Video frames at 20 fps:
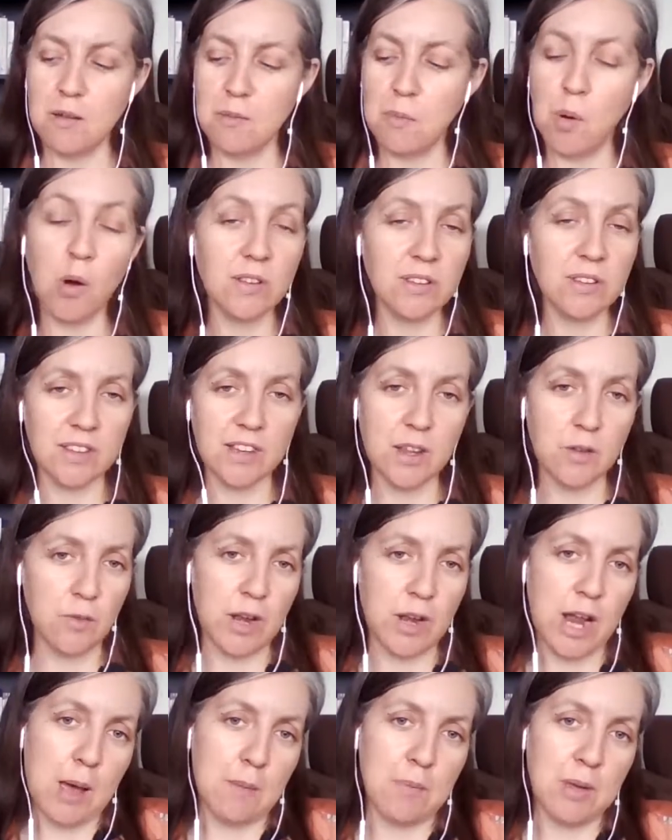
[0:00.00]
positive and
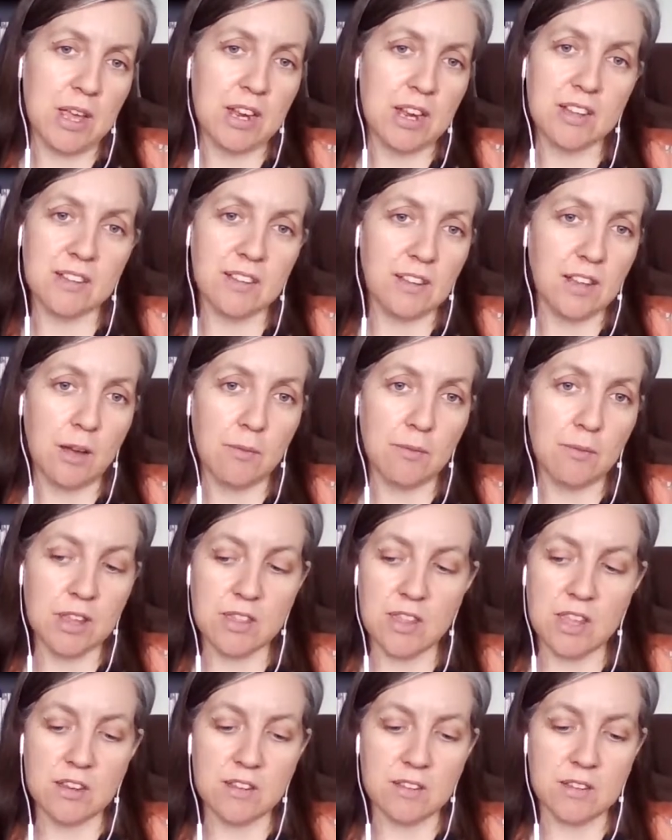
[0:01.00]
happy, and it's a lovely
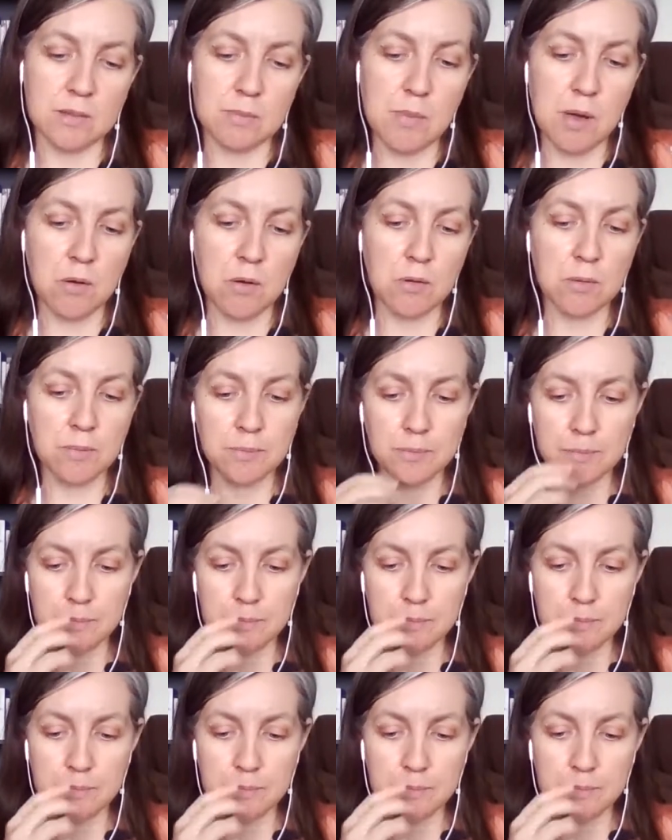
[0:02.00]
thing to smell.